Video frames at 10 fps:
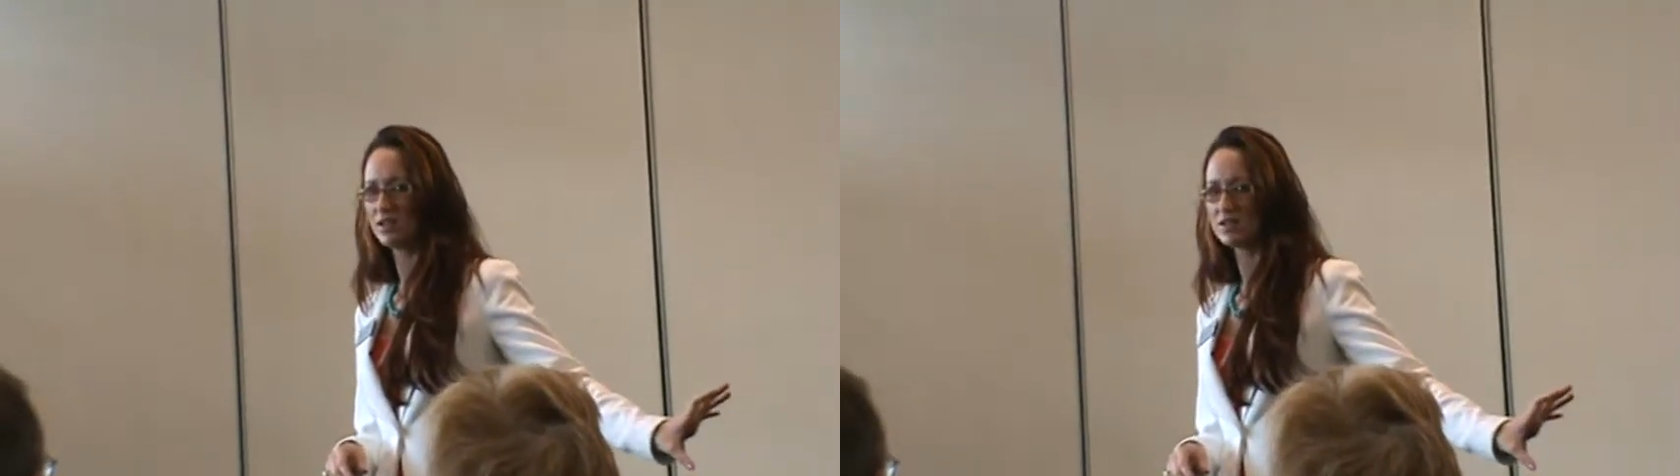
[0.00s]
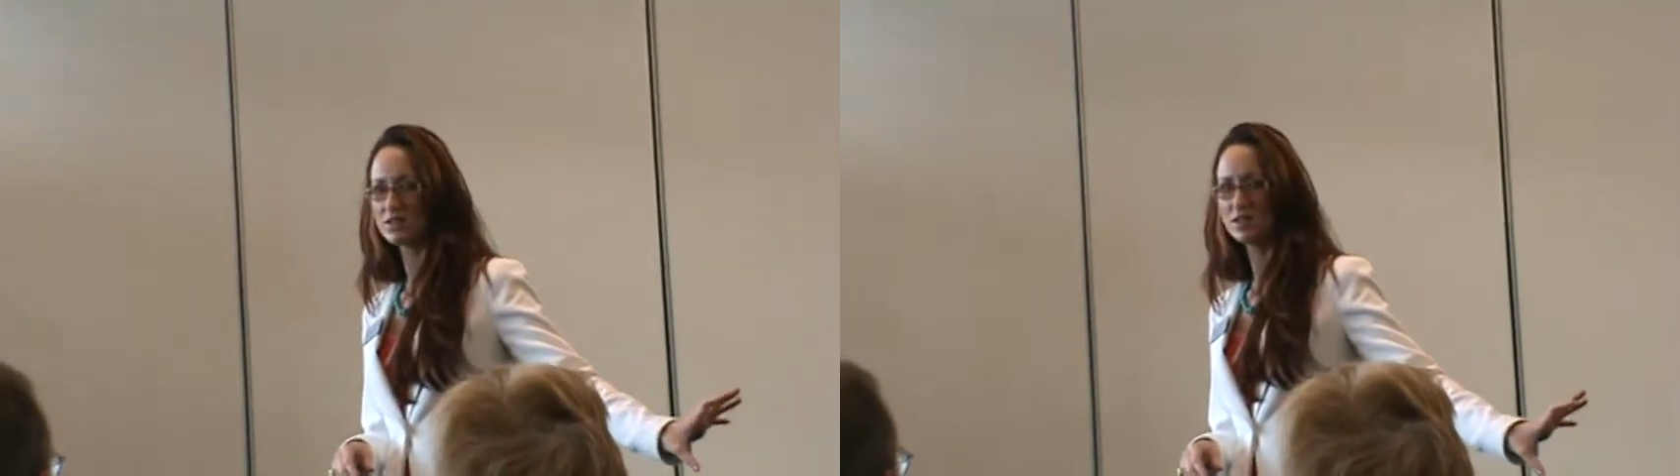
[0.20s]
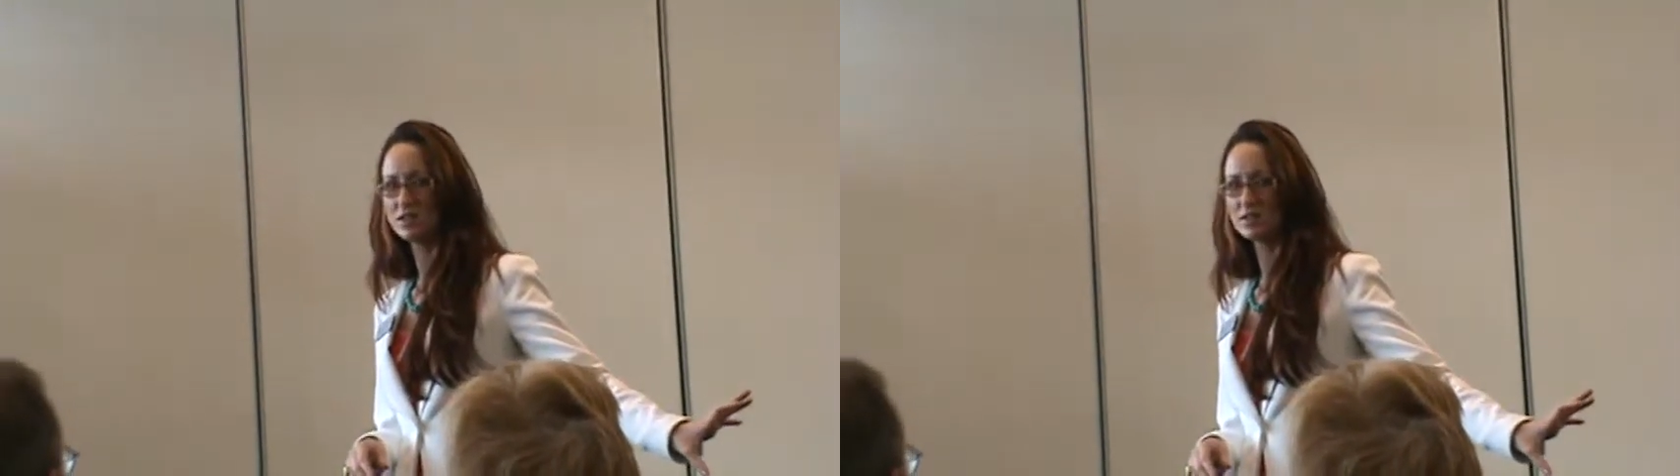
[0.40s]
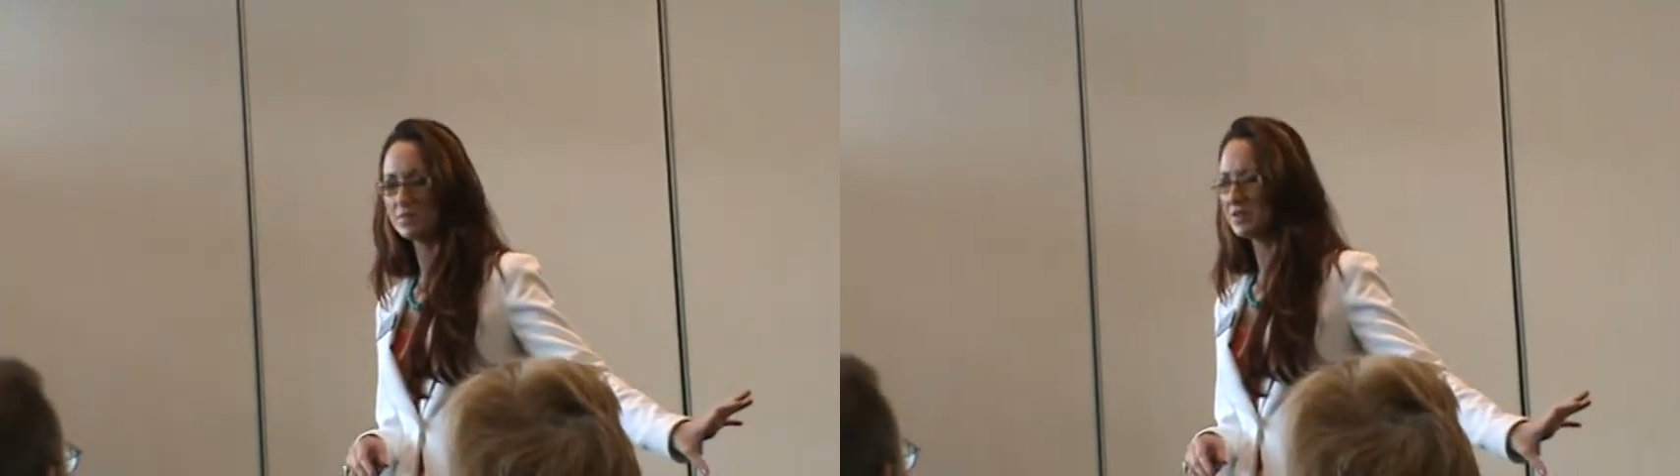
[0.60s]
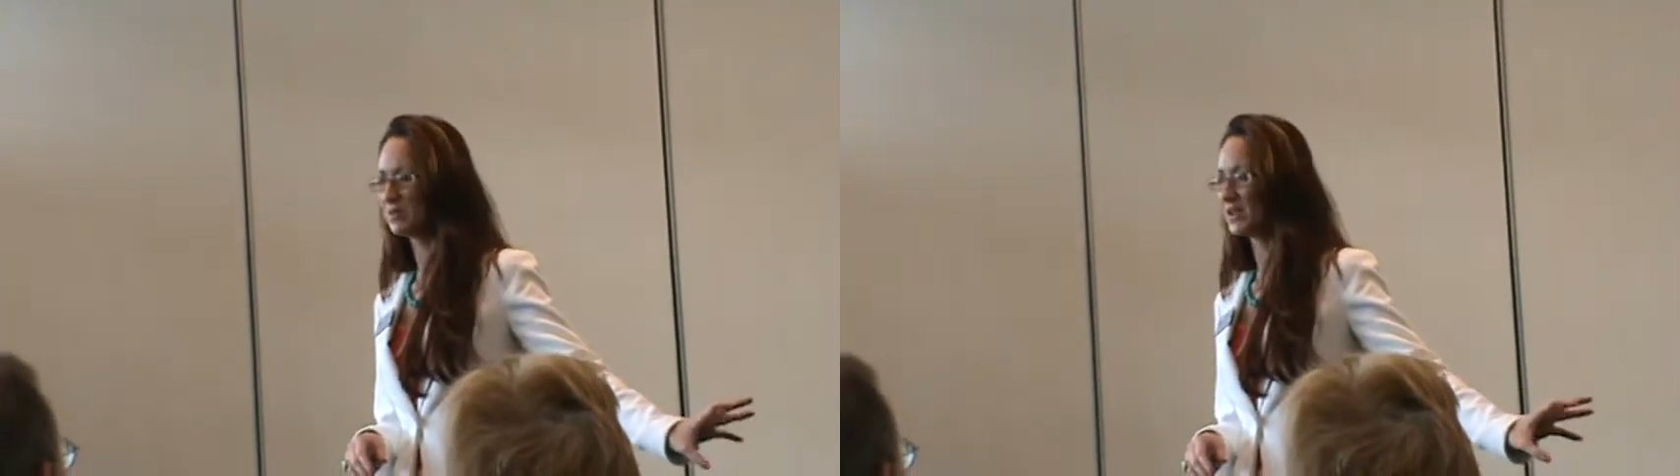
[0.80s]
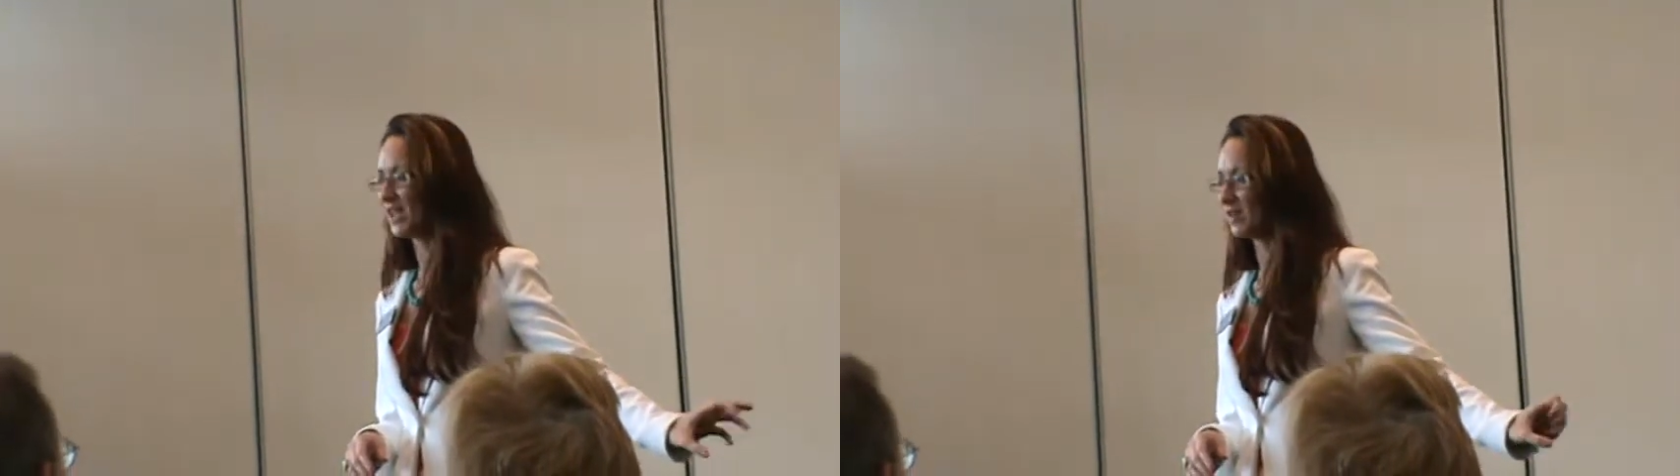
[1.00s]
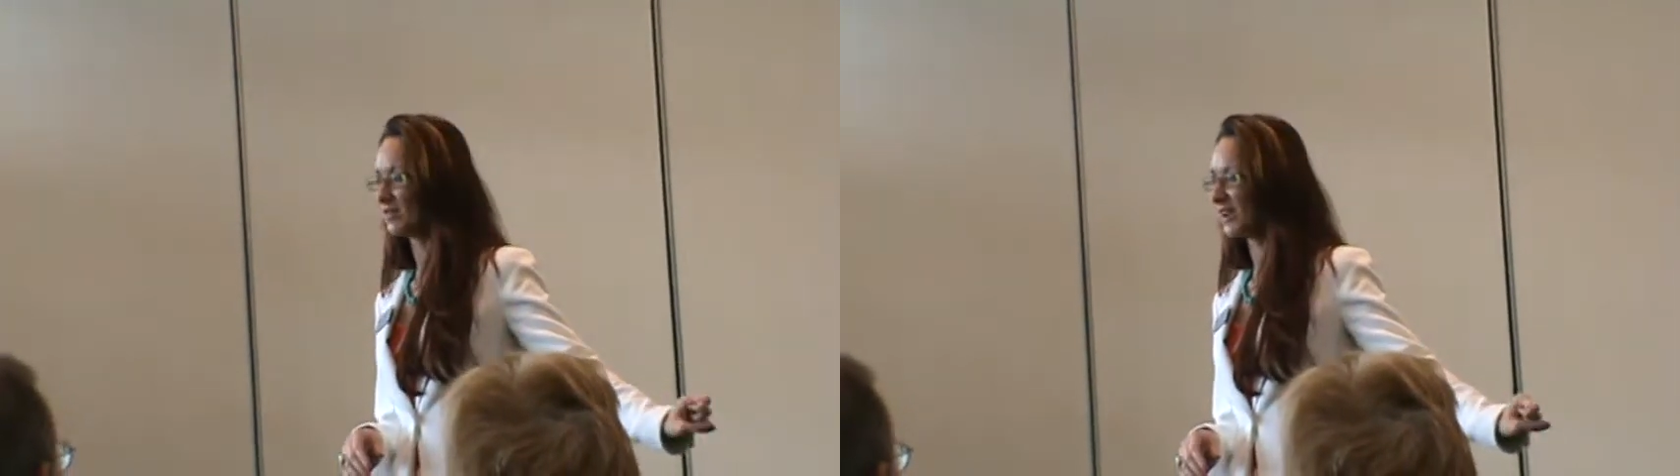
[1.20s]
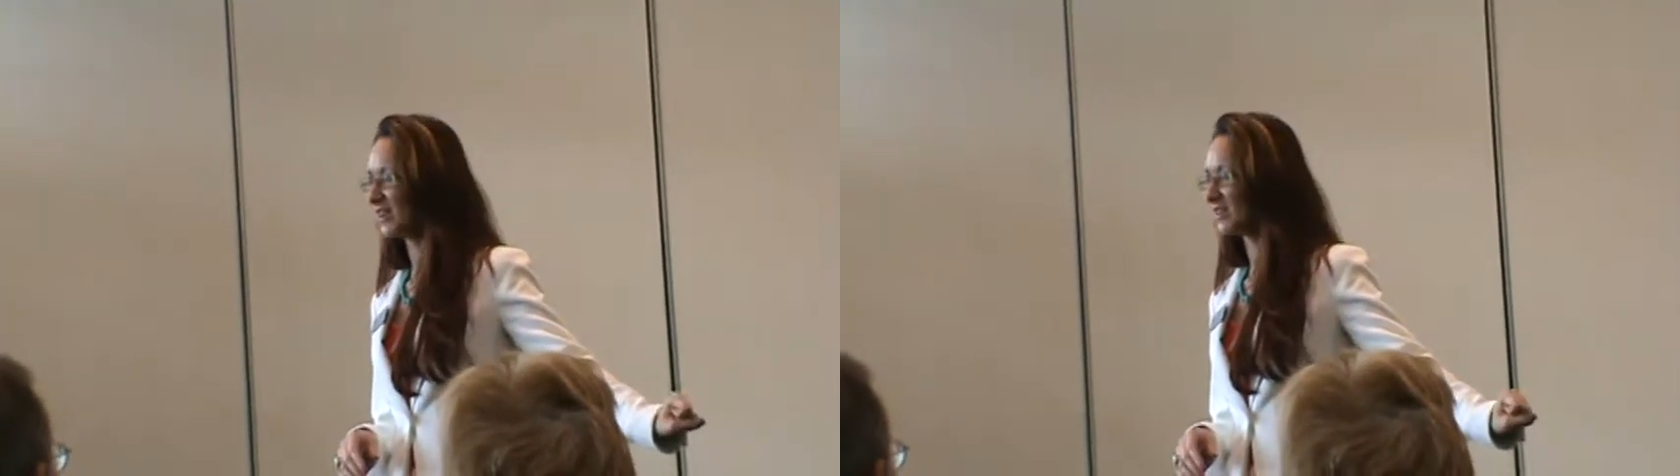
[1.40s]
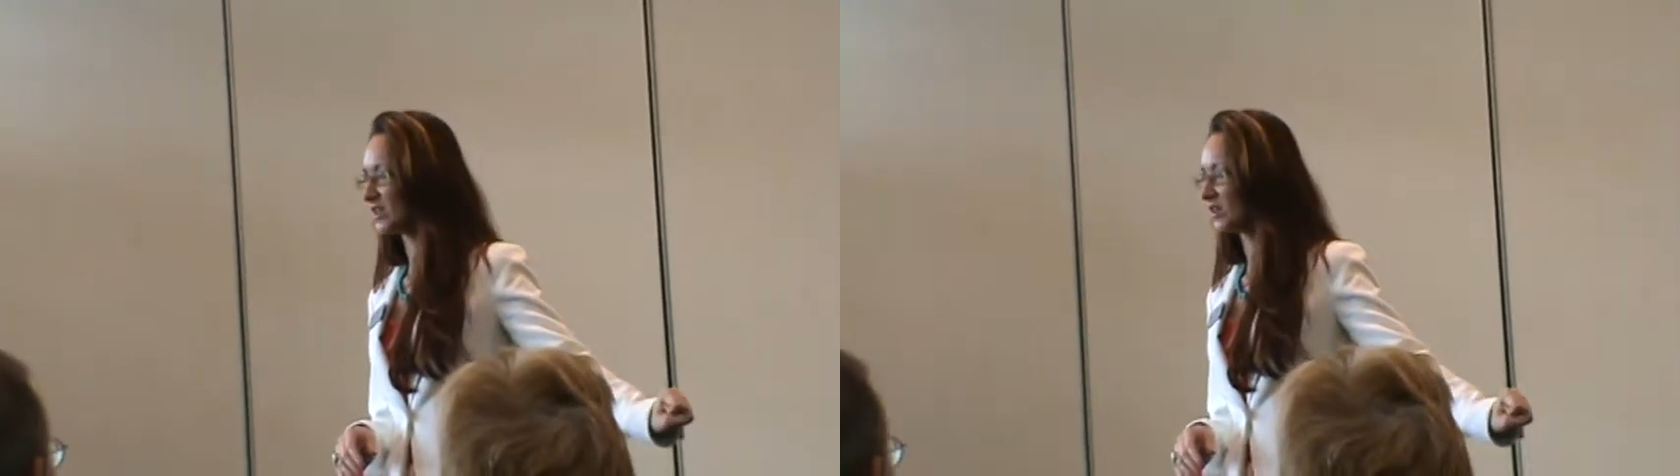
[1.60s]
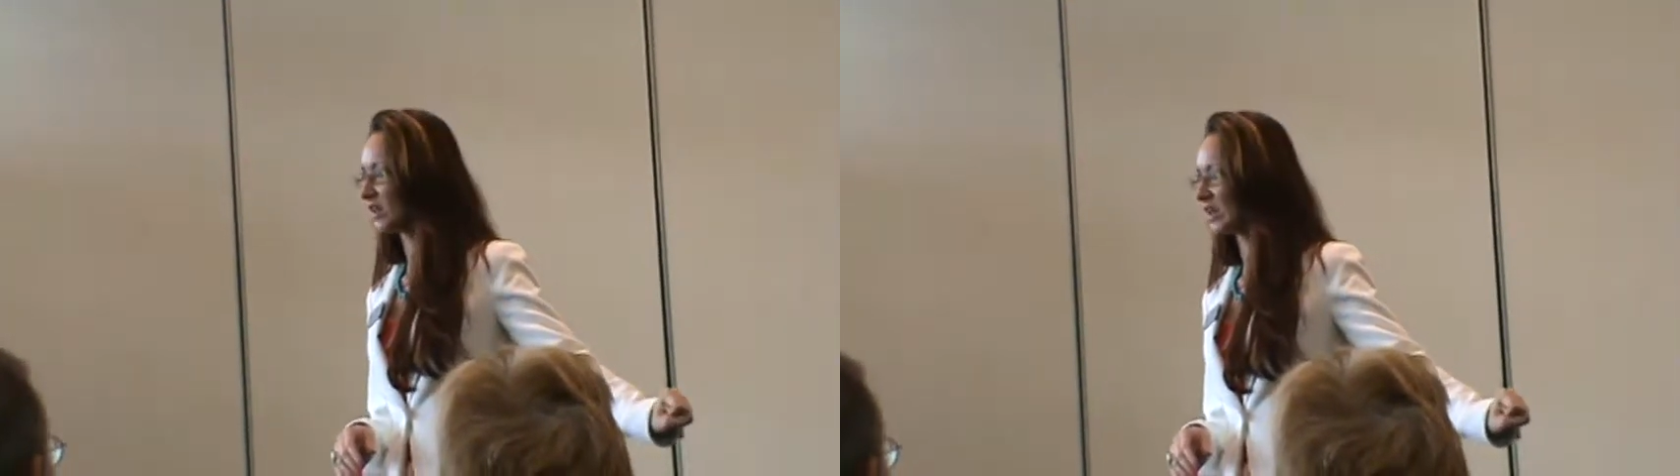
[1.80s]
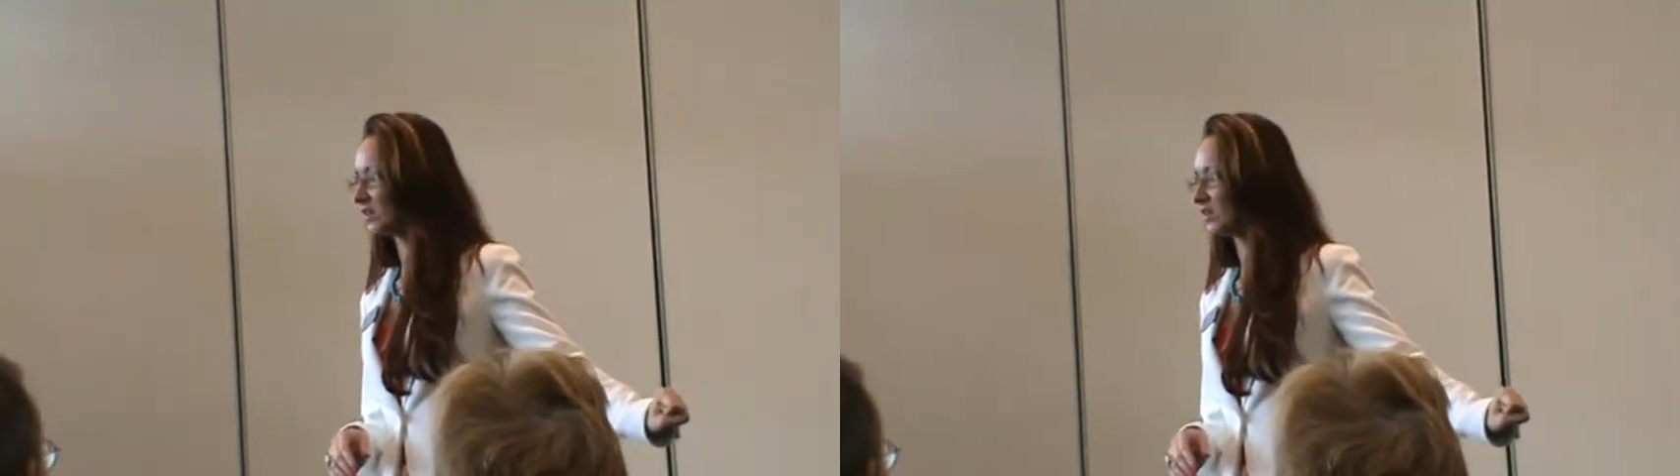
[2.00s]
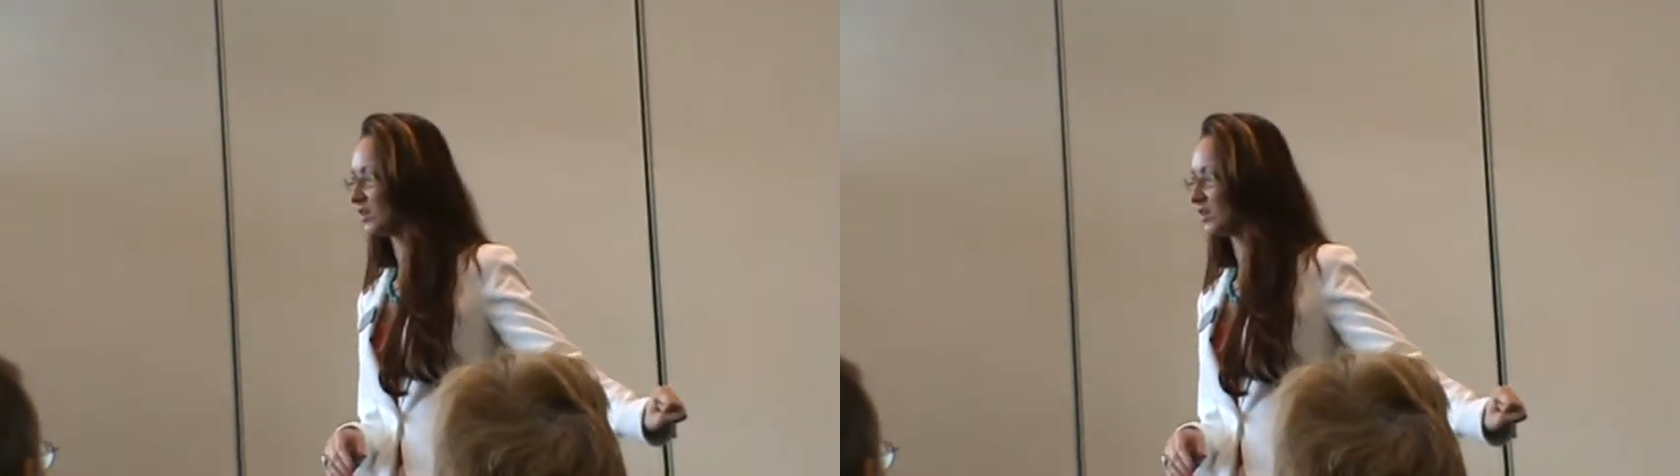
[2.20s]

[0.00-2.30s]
Is there something we can't find on the internet?